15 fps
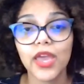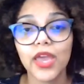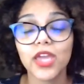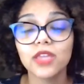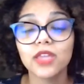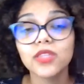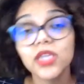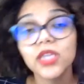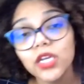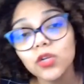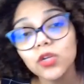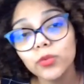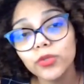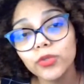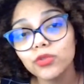and then
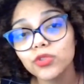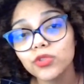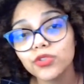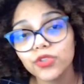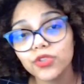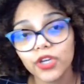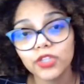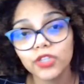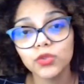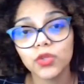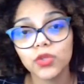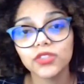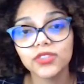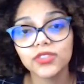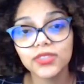we will start to
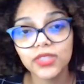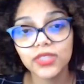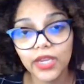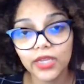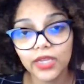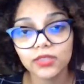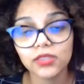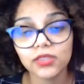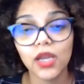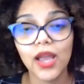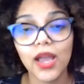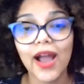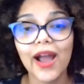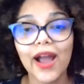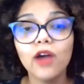understand
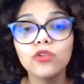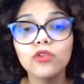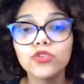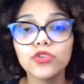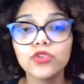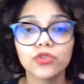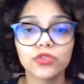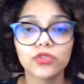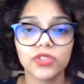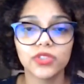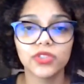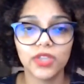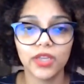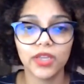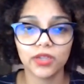how to use the
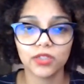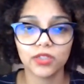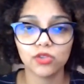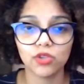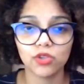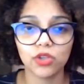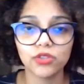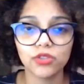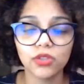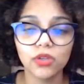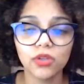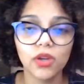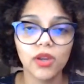data structure